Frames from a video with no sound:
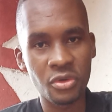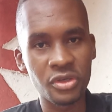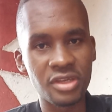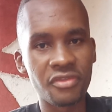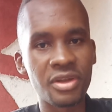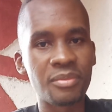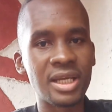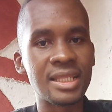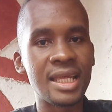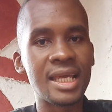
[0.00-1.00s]
or given
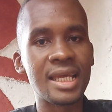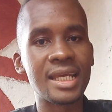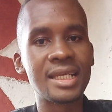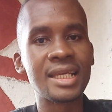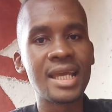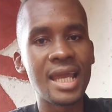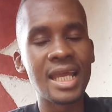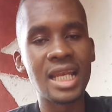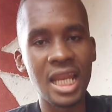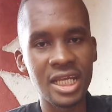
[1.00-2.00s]
by the
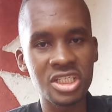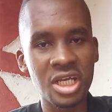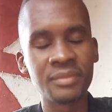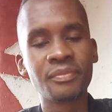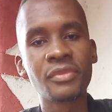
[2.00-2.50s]
head lecturer.